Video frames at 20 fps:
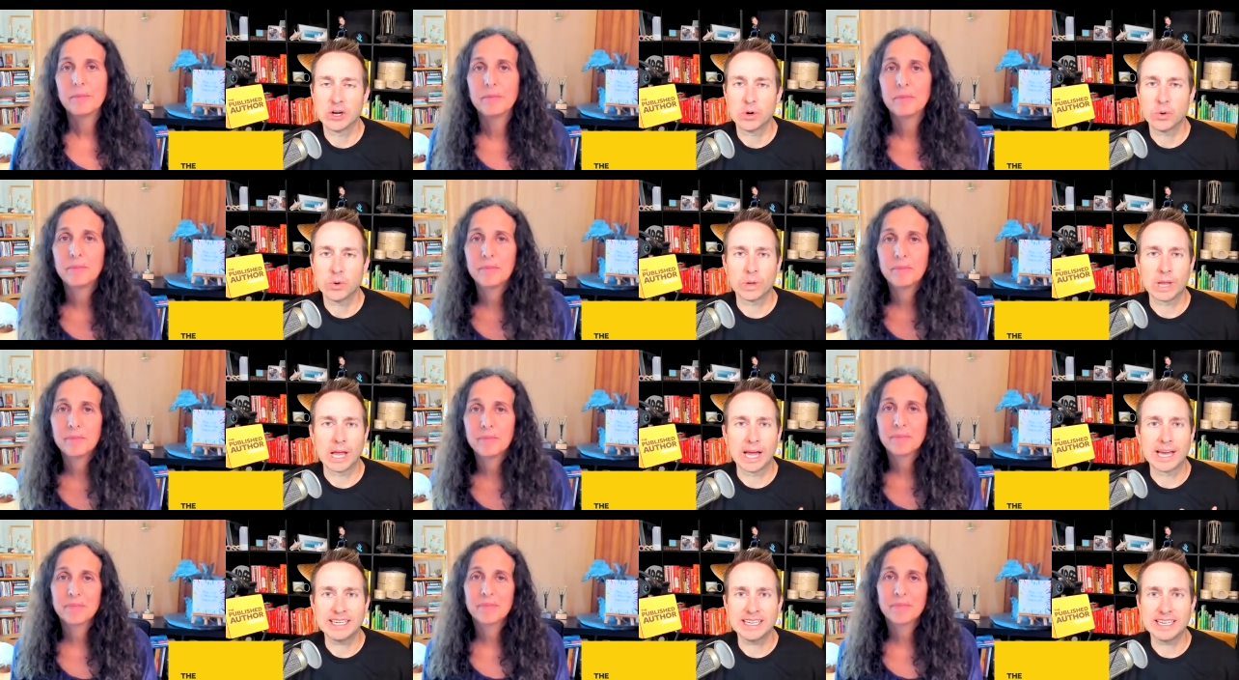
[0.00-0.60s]
Speaker 1: well,
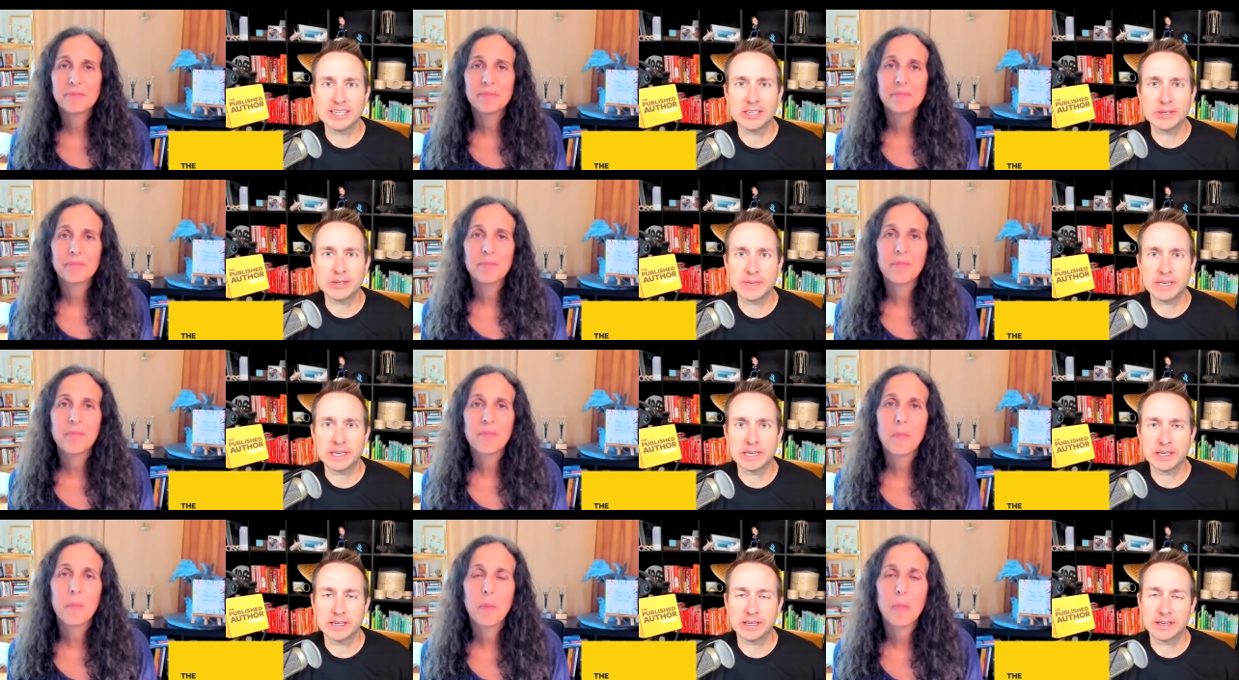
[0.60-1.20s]
I need to
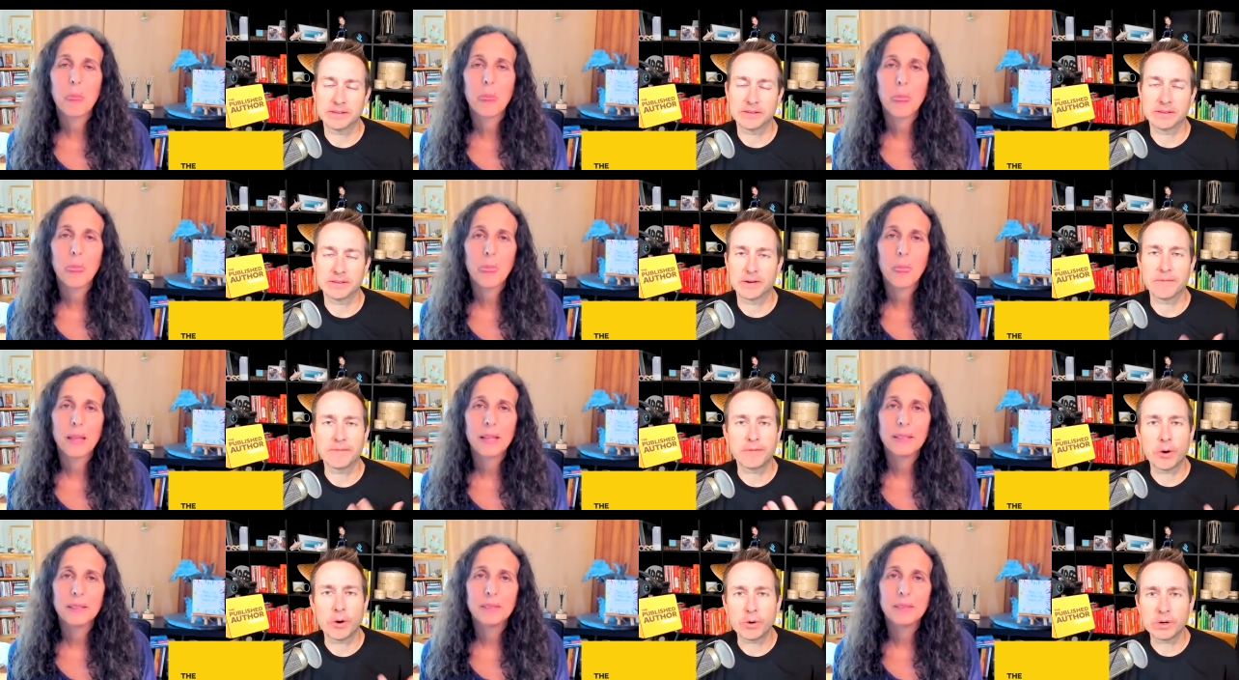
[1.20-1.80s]
be the
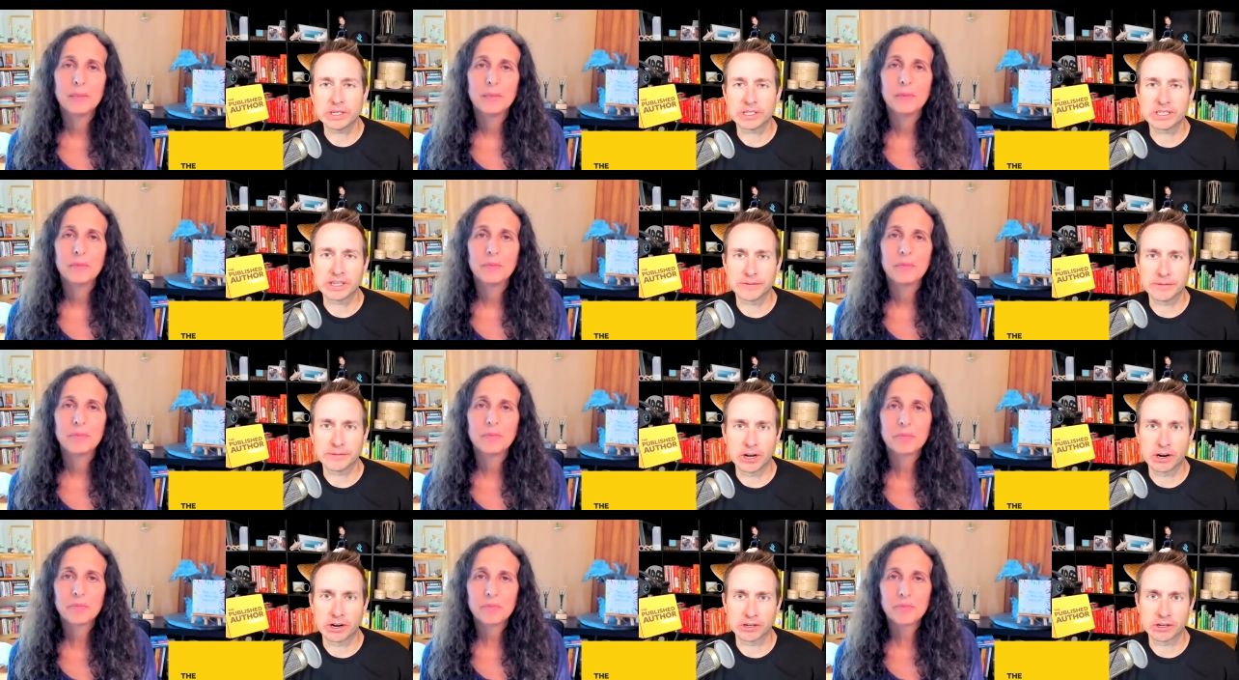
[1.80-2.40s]
focus of
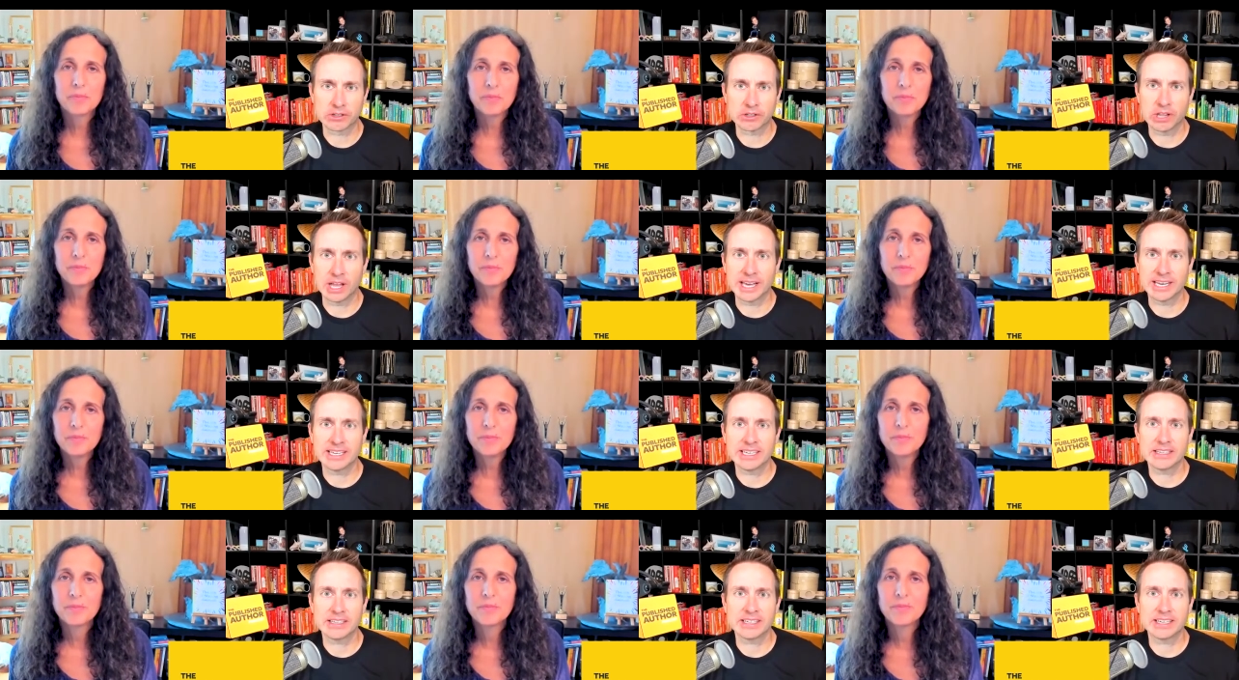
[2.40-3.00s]
an article. I
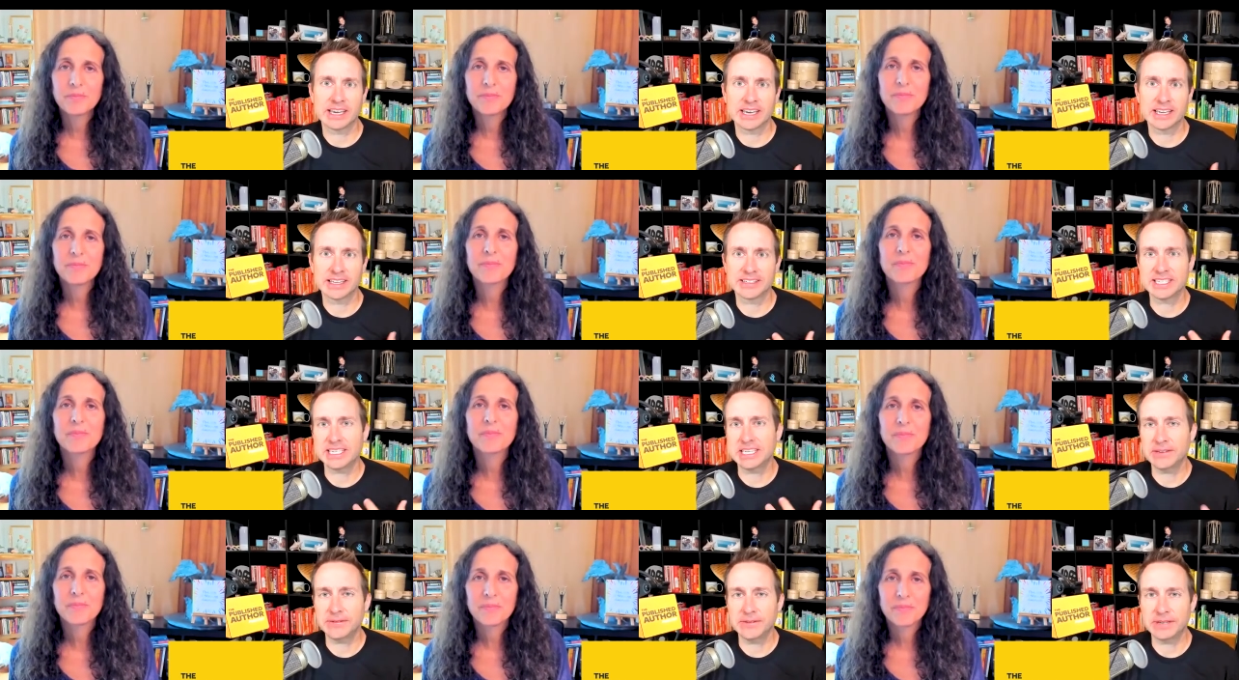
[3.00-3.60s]
need to get
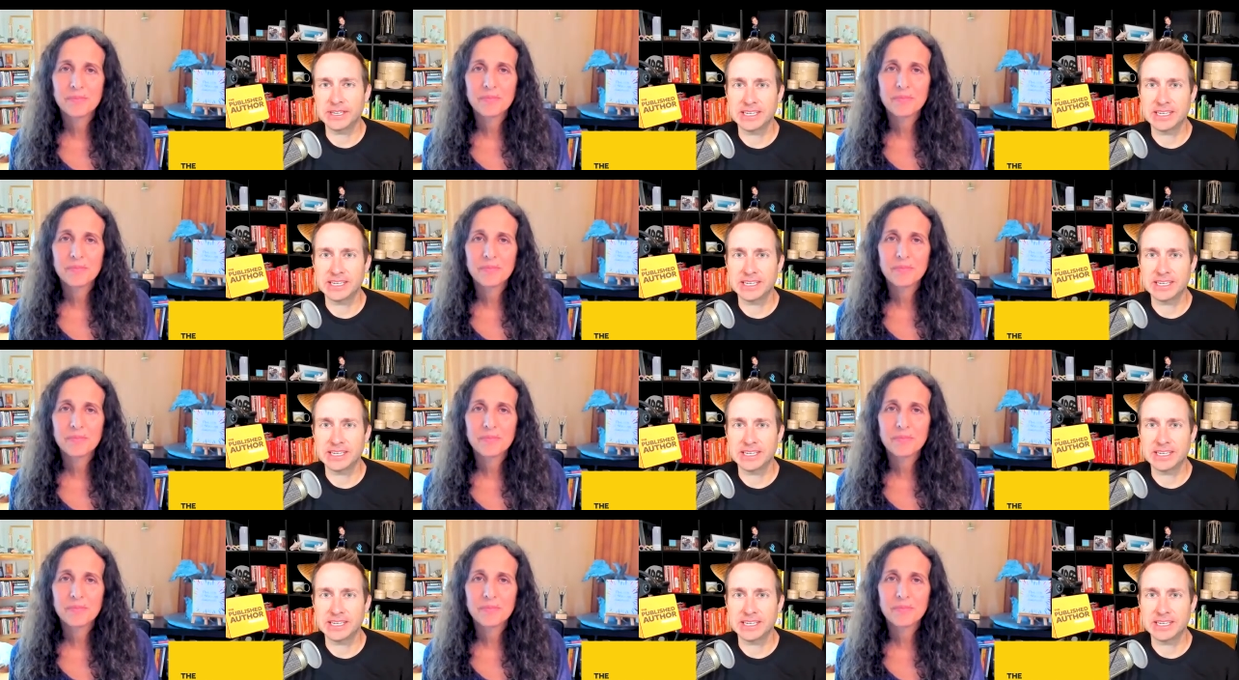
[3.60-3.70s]
TV